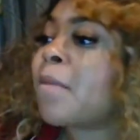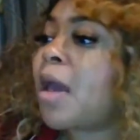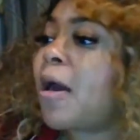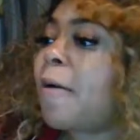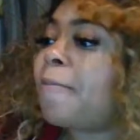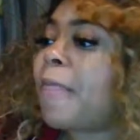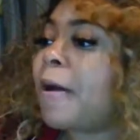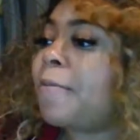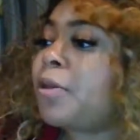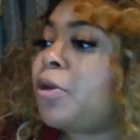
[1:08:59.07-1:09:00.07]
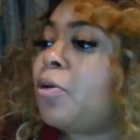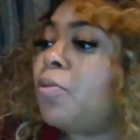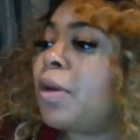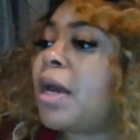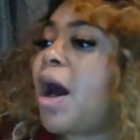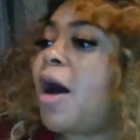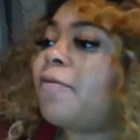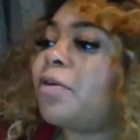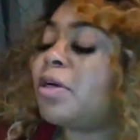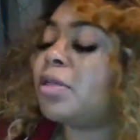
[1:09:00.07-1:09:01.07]
helping you with
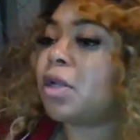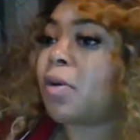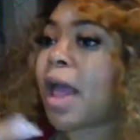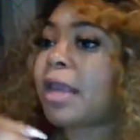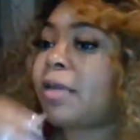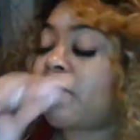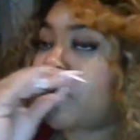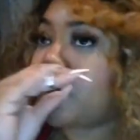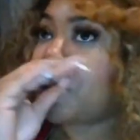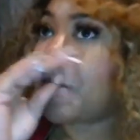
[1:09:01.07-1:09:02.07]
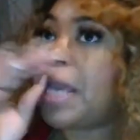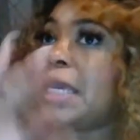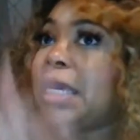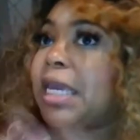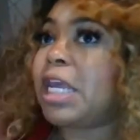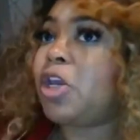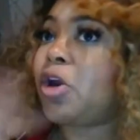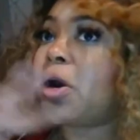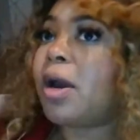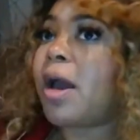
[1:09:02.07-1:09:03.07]
offers, low hanging fruit, getting
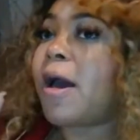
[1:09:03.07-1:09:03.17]
your